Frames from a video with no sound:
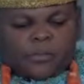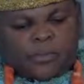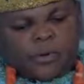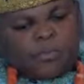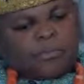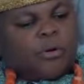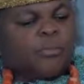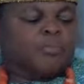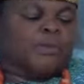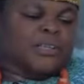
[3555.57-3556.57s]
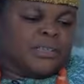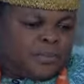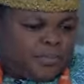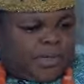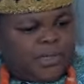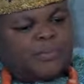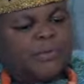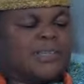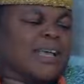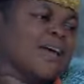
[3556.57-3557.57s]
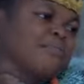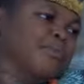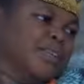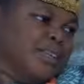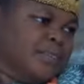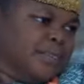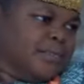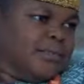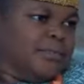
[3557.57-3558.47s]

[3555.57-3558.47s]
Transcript: Mom, please. I am pleading.